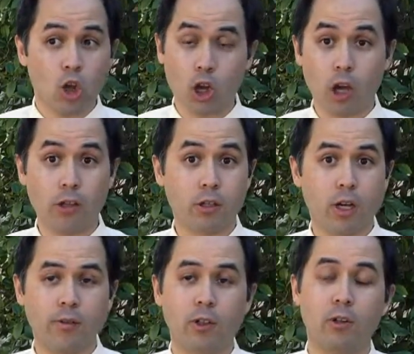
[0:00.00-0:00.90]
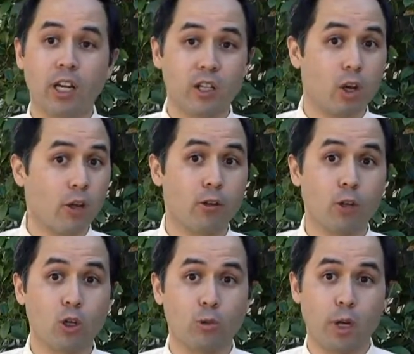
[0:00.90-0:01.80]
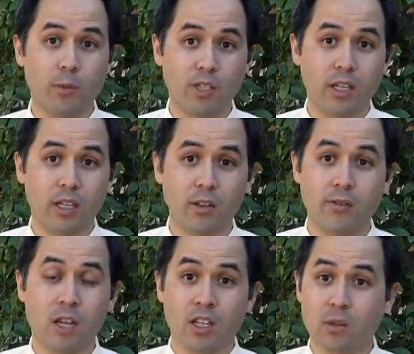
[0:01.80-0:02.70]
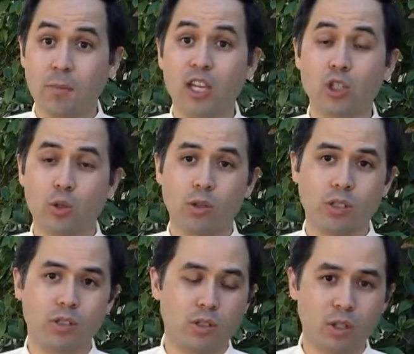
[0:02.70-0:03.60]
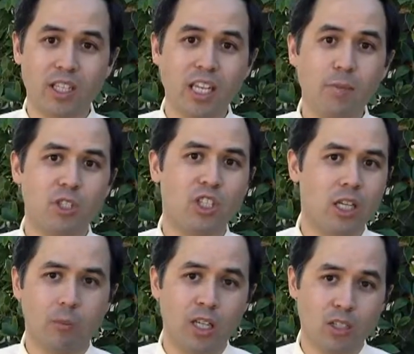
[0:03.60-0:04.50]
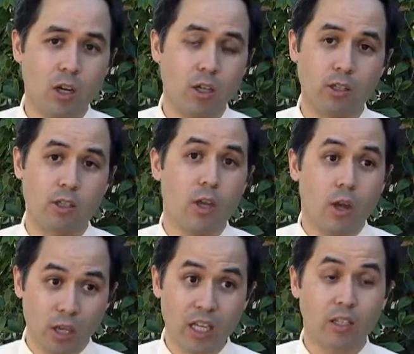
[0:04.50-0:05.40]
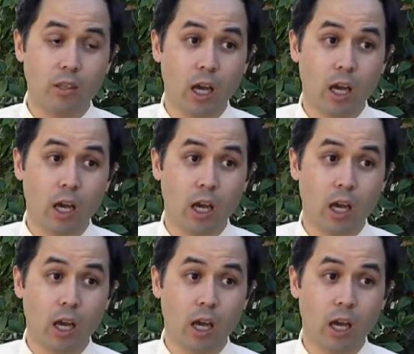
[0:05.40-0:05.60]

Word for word: call their governor and call their local representatives to make sure to keep the GME dollars in,